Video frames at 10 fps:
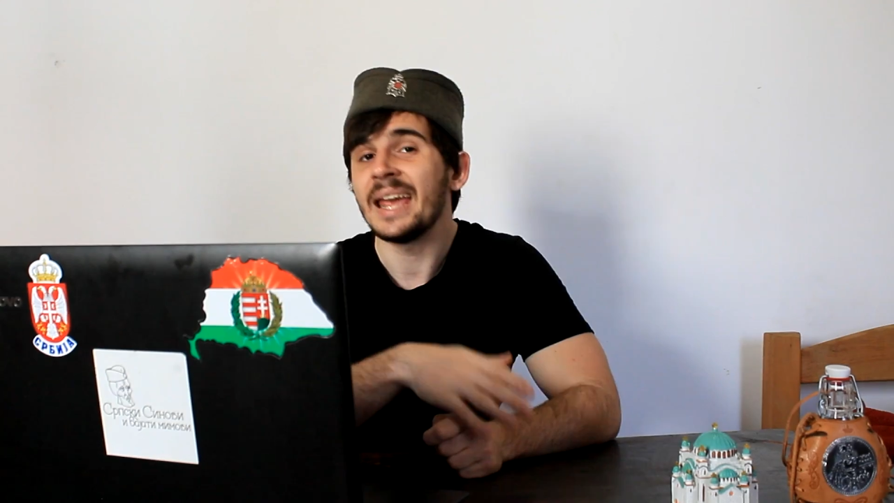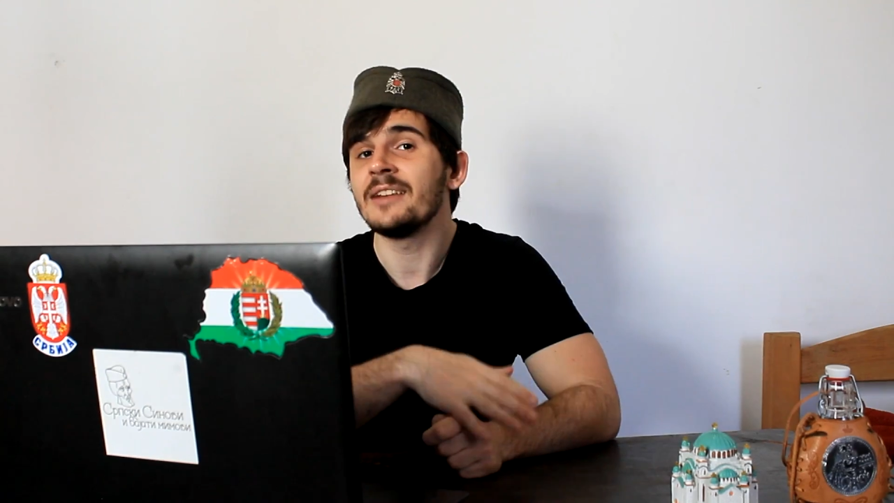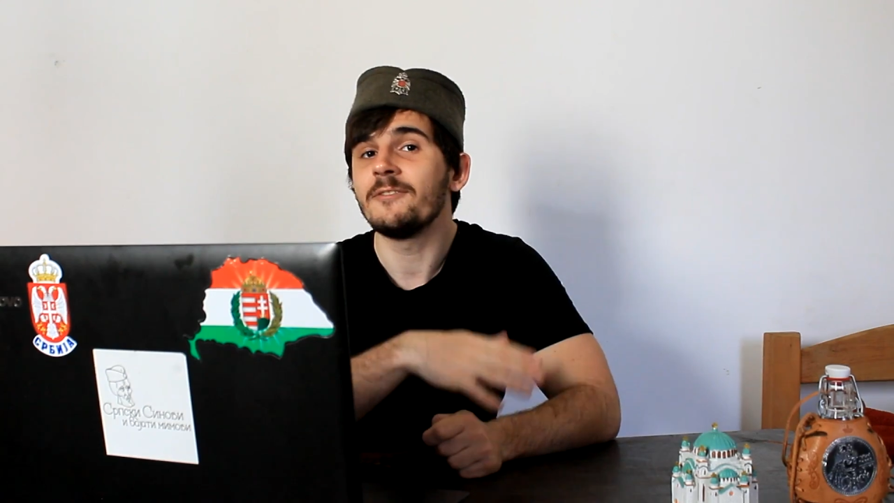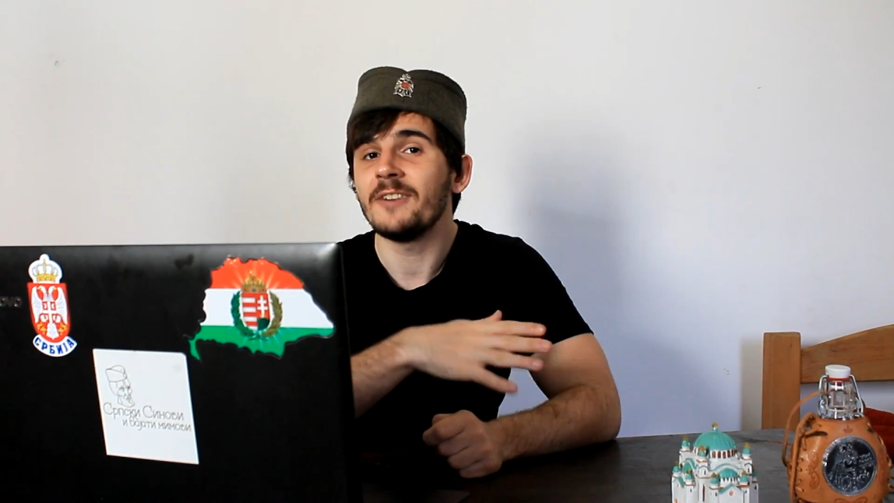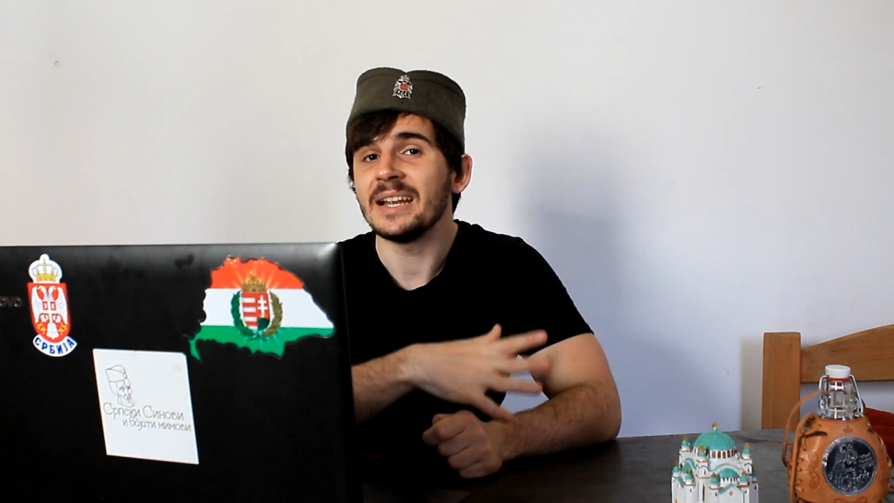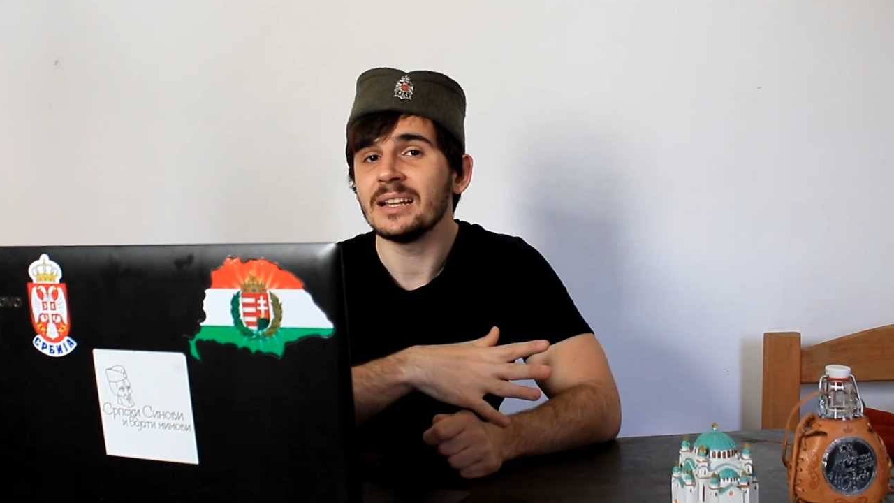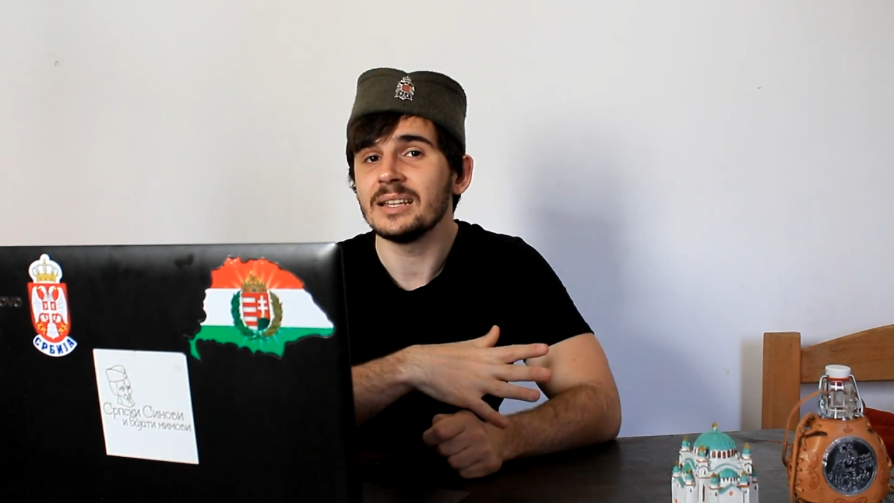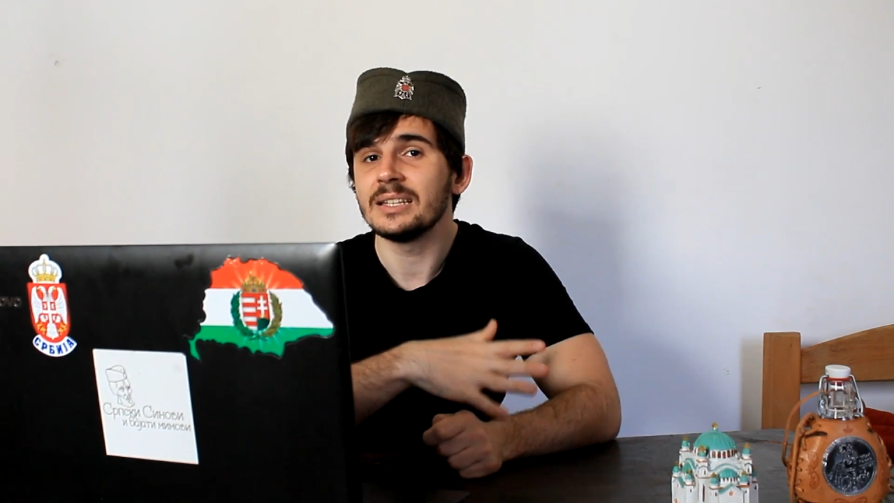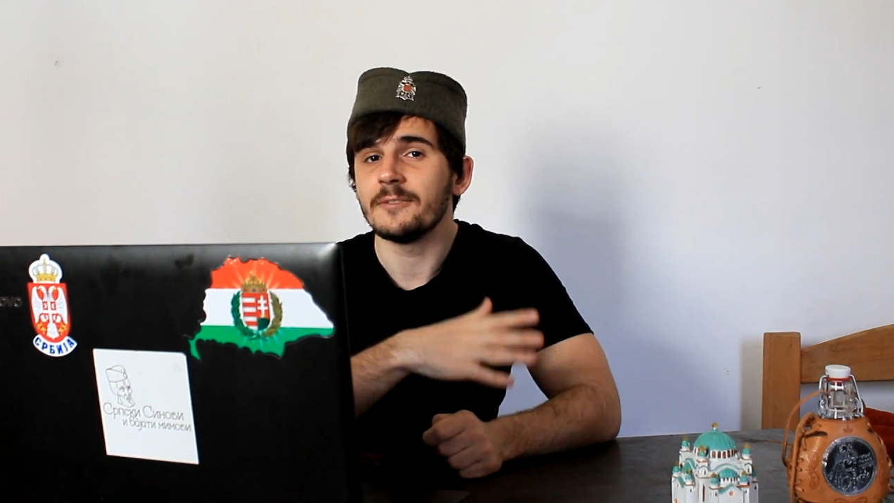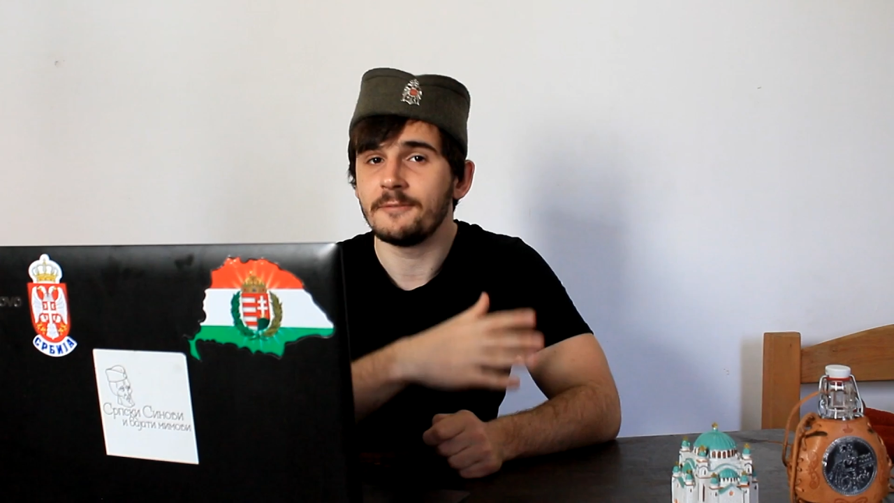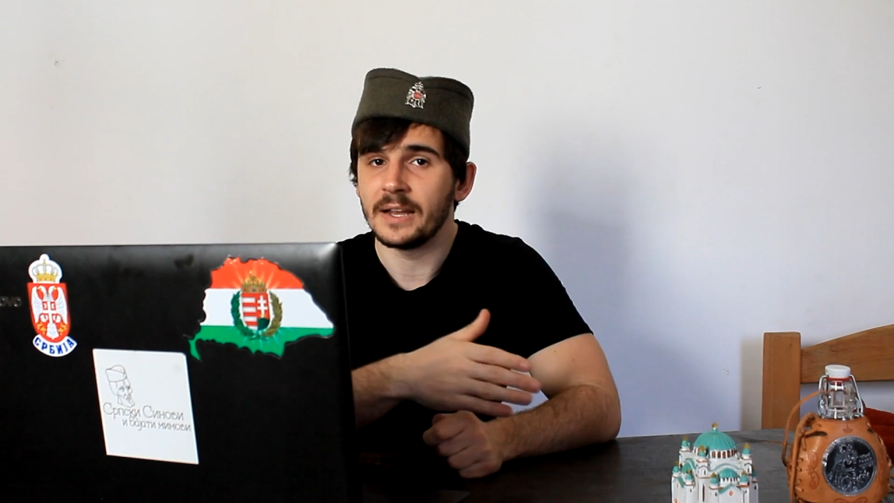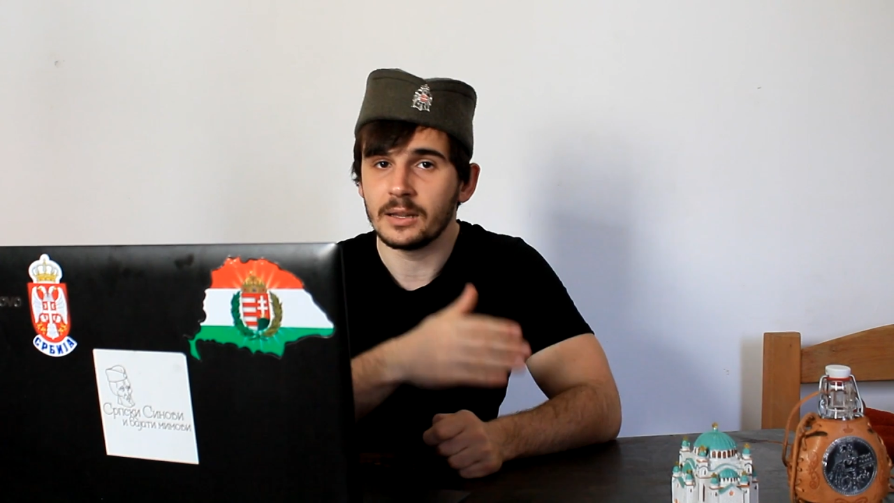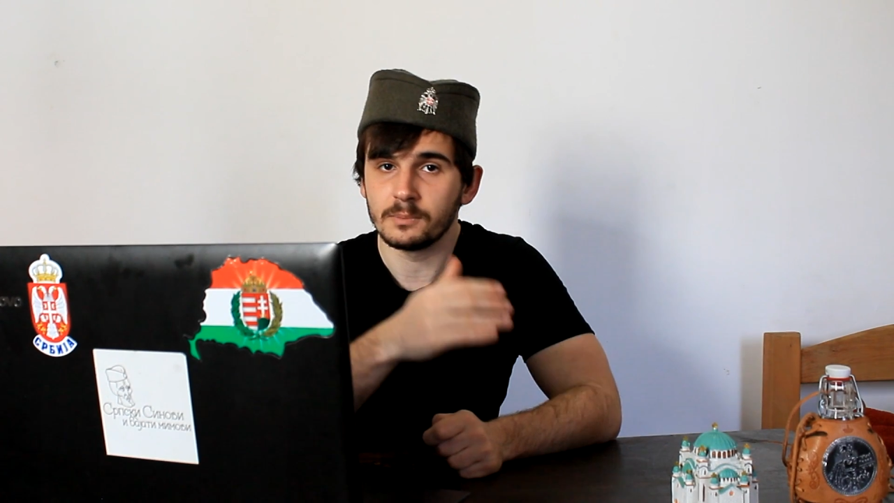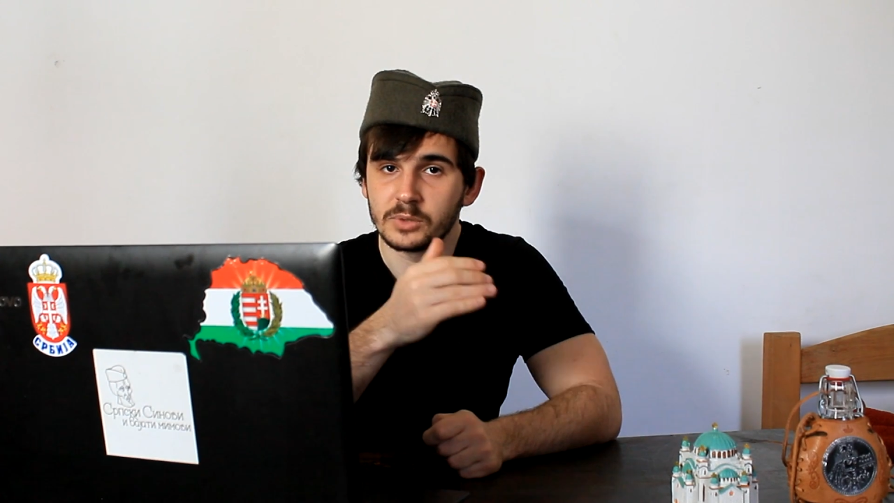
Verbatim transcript: And finally, the final